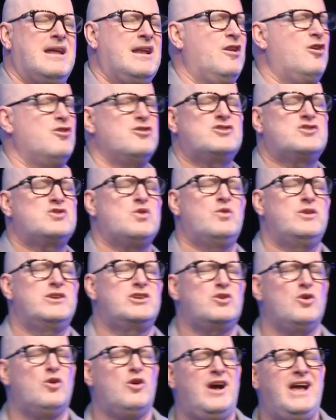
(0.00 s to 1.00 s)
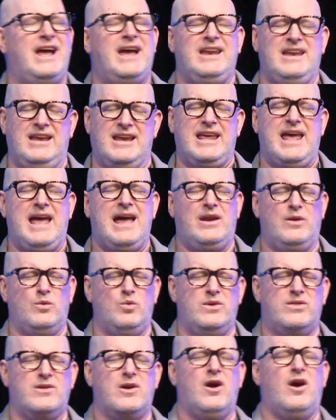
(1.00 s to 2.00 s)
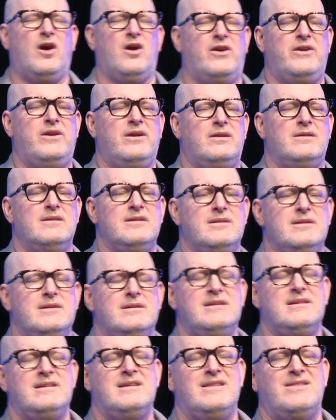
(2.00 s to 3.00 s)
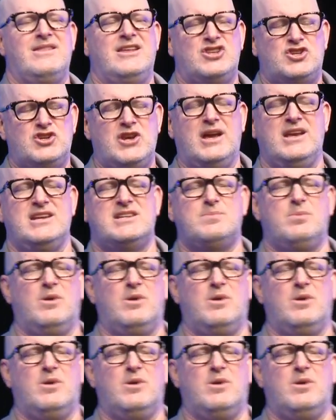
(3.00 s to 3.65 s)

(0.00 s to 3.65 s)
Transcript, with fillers: a long story short, I had an encounter with God that changed